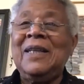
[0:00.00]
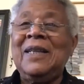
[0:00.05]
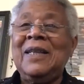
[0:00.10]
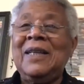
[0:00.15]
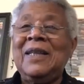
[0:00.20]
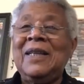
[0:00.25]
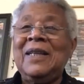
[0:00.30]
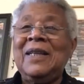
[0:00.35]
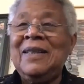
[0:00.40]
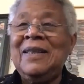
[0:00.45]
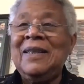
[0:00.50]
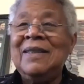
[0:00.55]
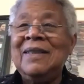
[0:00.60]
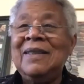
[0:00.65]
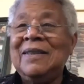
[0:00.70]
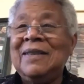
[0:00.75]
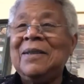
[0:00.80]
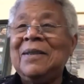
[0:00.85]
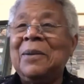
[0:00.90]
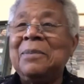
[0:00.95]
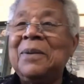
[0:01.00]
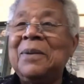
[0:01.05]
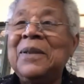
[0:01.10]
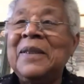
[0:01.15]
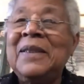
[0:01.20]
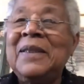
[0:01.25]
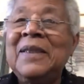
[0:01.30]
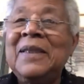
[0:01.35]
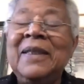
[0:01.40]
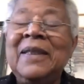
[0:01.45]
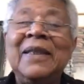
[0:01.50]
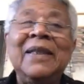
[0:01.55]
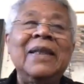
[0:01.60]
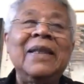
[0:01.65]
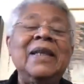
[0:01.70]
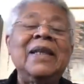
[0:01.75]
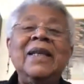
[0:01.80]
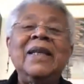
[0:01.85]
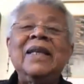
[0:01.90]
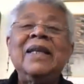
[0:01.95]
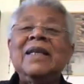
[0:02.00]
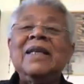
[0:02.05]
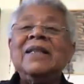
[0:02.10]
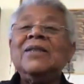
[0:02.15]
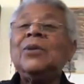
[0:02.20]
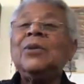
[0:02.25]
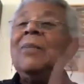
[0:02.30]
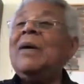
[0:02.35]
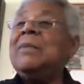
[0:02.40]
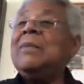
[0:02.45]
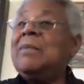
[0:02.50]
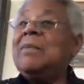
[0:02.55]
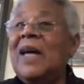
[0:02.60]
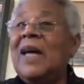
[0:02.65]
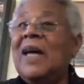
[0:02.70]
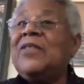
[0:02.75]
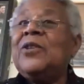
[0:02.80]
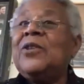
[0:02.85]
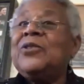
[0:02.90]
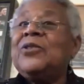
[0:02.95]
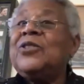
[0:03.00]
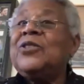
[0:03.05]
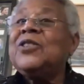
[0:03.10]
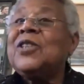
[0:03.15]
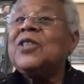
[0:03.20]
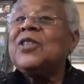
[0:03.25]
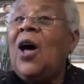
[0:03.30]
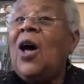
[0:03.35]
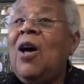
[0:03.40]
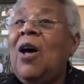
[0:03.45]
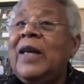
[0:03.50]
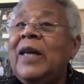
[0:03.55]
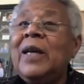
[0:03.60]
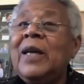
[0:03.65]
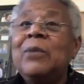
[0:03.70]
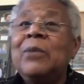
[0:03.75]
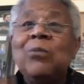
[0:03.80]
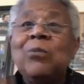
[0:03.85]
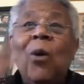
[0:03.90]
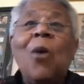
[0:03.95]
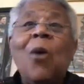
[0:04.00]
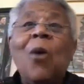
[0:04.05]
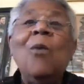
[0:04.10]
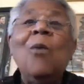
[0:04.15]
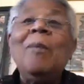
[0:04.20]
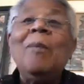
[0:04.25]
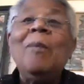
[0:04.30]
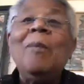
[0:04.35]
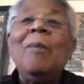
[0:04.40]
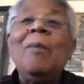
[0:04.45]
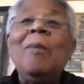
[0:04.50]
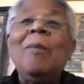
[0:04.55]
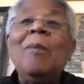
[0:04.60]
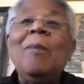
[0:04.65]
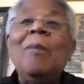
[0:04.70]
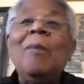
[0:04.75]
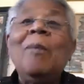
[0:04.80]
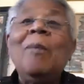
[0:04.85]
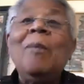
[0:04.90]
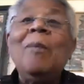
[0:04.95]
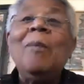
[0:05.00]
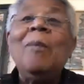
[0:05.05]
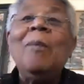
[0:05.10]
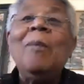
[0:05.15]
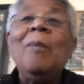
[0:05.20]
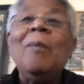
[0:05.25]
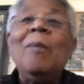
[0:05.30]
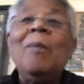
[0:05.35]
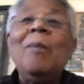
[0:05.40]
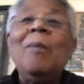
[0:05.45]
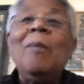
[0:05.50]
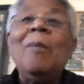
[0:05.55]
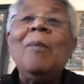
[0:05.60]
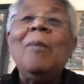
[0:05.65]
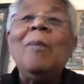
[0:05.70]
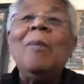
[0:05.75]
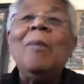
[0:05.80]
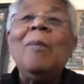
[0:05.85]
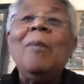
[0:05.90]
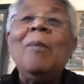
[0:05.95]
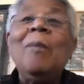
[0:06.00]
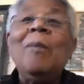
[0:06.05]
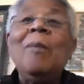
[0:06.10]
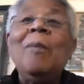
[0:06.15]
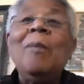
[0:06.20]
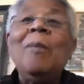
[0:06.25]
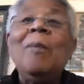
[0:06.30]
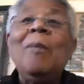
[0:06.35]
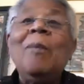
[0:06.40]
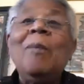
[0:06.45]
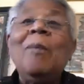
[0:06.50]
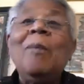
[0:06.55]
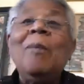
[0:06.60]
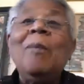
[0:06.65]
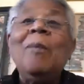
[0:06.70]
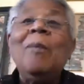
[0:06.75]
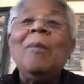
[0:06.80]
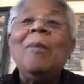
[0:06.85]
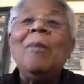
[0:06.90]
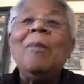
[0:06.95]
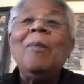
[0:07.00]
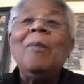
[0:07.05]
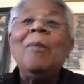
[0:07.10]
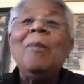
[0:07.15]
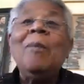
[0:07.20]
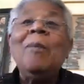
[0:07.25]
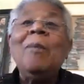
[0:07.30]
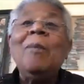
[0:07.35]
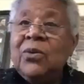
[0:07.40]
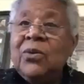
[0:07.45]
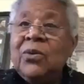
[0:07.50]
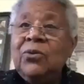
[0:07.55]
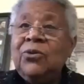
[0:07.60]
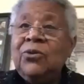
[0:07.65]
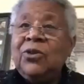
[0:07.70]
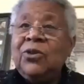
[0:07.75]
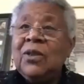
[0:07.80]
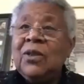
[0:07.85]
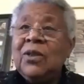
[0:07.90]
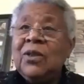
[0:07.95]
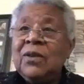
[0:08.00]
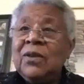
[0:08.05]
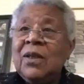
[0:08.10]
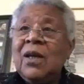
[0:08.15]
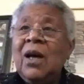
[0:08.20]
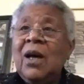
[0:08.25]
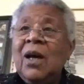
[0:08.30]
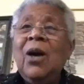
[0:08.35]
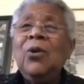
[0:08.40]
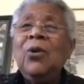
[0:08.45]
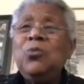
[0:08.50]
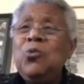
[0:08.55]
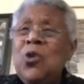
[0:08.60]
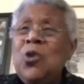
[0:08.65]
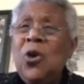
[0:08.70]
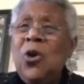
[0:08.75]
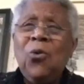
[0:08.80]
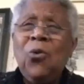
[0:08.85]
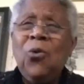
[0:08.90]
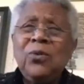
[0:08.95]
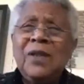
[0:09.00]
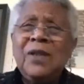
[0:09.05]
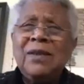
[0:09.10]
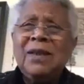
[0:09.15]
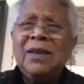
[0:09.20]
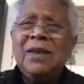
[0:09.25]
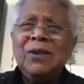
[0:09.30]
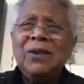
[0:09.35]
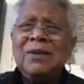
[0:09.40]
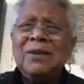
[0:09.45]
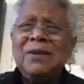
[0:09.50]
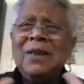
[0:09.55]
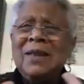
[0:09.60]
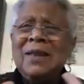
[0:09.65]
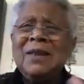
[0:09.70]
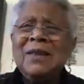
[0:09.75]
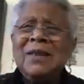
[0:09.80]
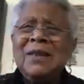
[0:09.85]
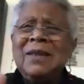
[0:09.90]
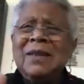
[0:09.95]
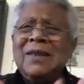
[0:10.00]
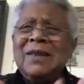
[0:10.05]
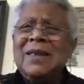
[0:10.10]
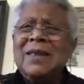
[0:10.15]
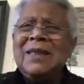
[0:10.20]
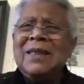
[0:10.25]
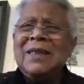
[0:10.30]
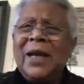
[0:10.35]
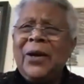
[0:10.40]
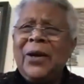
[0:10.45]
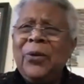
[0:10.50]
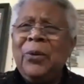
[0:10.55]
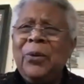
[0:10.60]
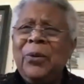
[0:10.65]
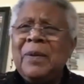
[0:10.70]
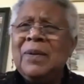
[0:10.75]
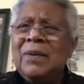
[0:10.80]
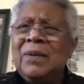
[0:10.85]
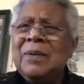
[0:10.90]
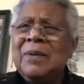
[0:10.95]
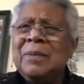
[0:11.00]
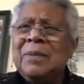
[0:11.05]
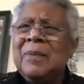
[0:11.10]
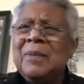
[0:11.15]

Knees completely so my mother saw it, and oh my God, that was the worst thing because now my mom knows. Oh no, this is this is terrible.